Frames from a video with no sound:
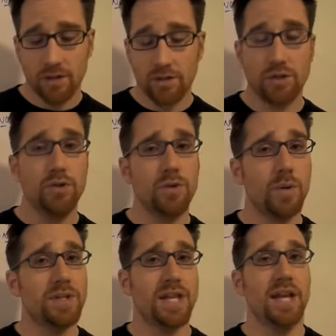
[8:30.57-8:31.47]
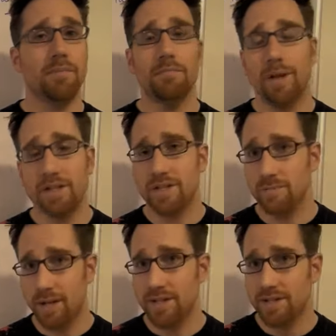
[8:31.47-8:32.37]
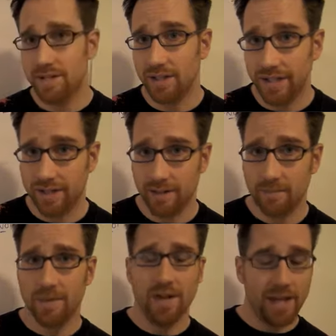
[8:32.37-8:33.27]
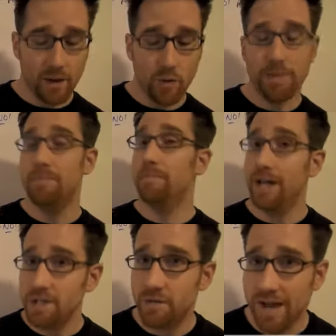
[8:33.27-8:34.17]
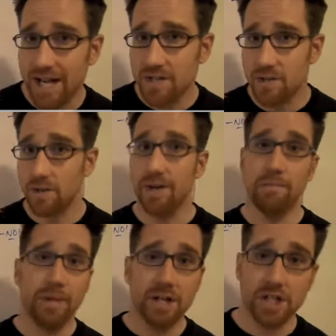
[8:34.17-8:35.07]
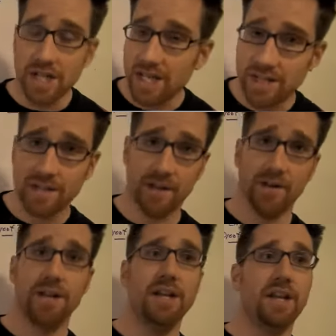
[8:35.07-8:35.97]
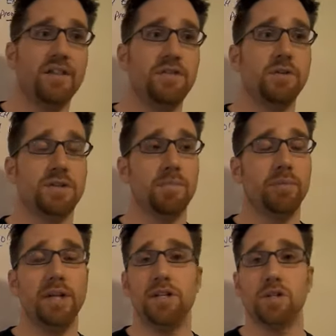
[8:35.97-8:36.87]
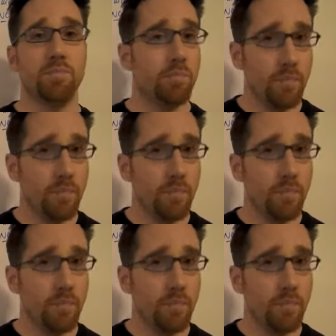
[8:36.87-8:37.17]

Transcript: Two, it would take months and months to delete them. It would be much faster and much easier if you simply just